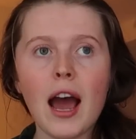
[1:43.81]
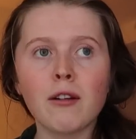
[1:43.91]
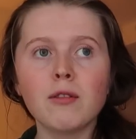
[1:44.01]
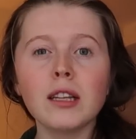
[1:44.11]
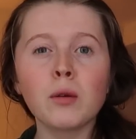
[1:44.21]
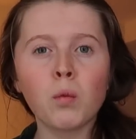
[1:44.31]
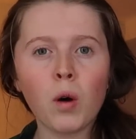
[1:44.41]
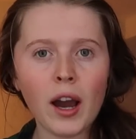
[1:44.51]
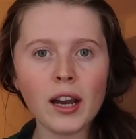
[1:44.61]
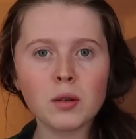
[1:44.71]
and really
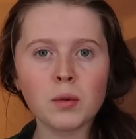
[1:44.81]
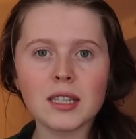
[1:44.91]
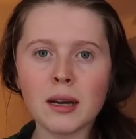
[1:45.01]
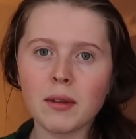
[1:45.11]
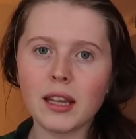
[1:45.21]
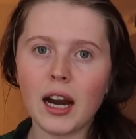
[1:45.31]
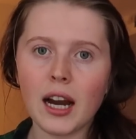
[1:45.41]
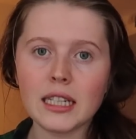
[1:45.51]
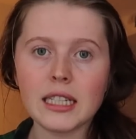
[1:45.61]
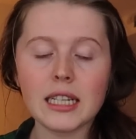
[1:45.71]
worked with some of the
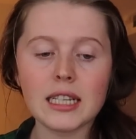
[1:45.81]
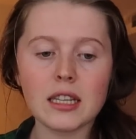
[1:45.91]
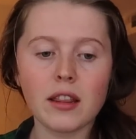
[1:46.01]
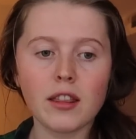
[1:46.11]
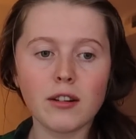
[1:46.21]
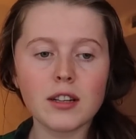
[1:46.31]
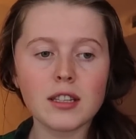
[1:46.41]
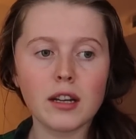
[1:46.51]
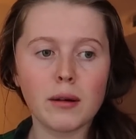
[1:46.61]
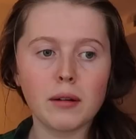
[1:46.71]
ideas and thoughts
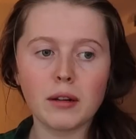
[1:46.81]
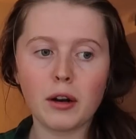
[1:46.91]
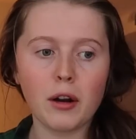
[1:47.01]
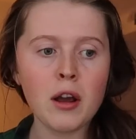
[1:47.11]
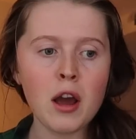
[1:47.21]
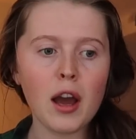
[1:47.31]
that are